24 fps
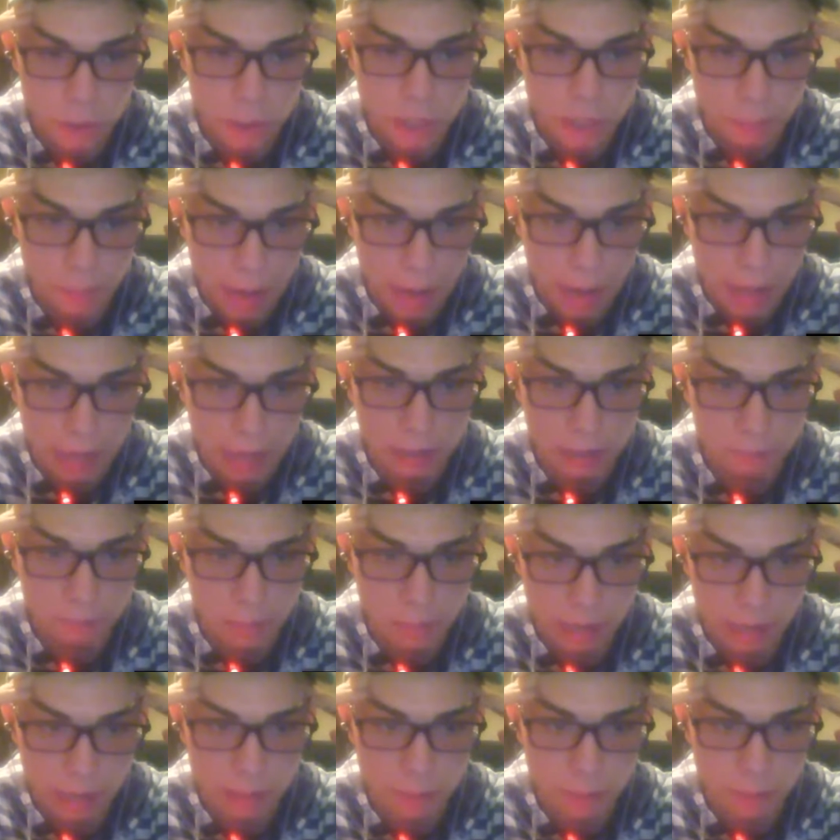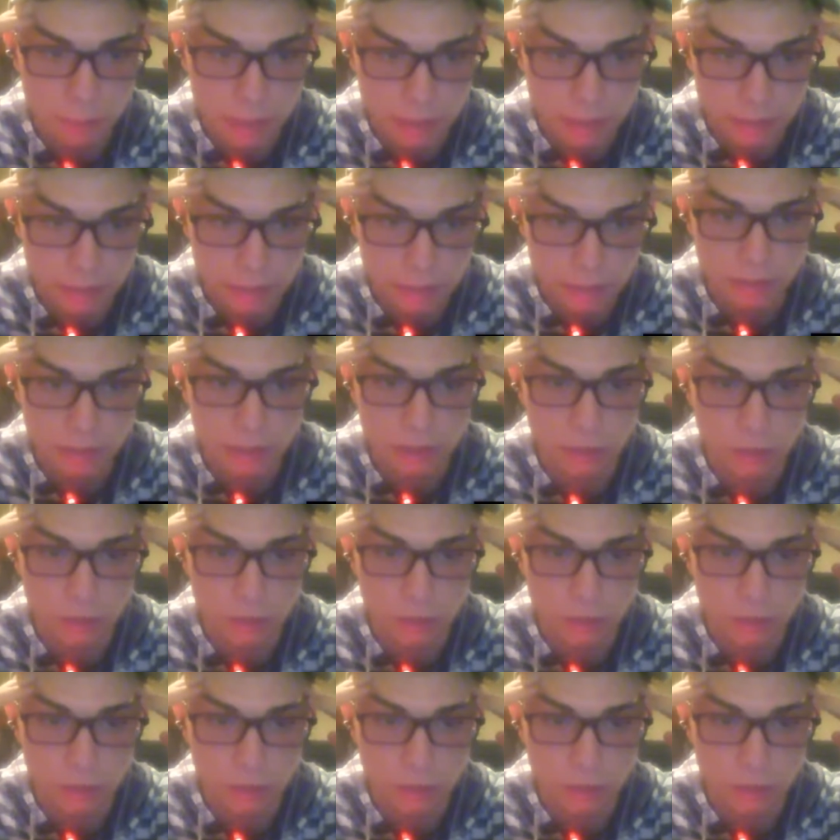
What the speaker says: them on and make them into the